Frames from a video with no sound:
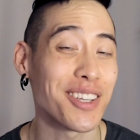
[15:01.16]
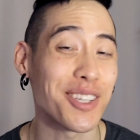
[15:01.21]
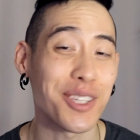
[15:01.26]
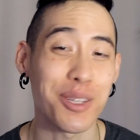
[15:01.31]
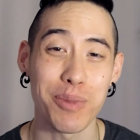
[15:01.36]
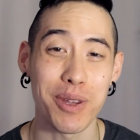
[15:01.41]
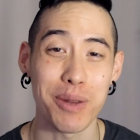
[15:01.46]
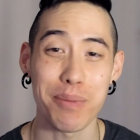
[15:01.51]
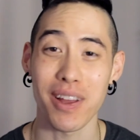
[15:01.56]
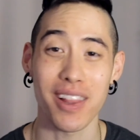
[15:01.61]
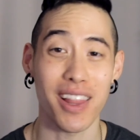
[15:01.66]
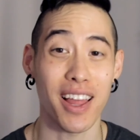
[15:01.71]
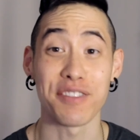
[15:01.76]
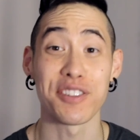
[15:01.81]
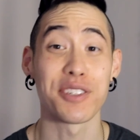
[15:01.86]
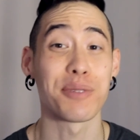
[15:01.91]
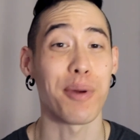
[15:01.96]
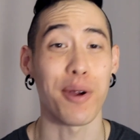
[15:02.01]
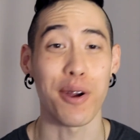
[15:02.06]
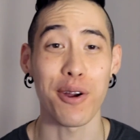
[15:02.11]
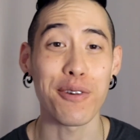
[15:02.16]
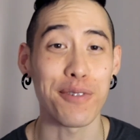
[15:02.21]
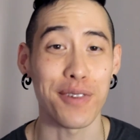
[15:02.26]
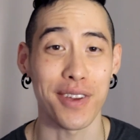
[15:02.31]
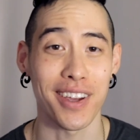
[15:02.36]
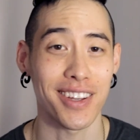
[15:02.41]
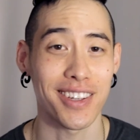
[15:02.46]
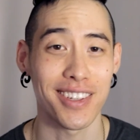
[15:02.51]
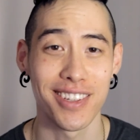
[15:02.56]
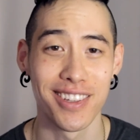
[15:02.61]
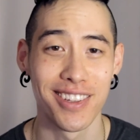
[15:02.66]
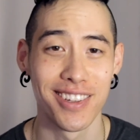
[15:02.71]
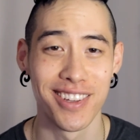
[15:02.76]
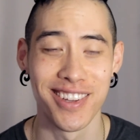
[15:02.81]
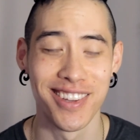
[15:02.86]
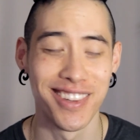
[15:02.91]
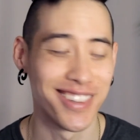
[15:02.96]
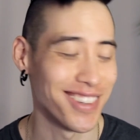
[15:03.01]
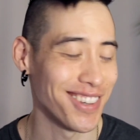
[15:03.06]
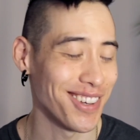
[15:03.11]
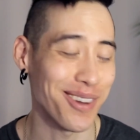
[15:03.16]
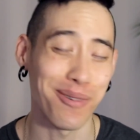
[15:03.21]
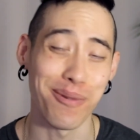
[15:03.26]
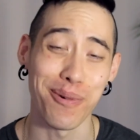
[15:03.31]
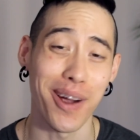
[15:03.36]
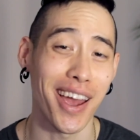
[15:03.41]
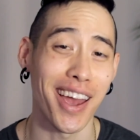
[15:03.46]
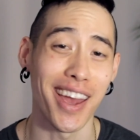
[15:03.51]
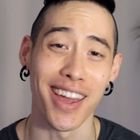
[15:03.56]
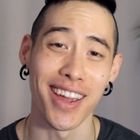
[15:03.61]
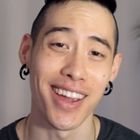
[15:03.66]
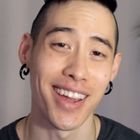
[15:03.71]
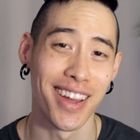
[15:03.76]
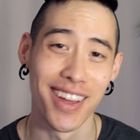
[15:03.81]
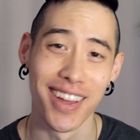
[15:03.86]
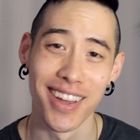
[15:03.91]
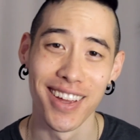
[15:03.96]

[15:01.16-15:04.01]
doesn't mean my life's perfect. No way.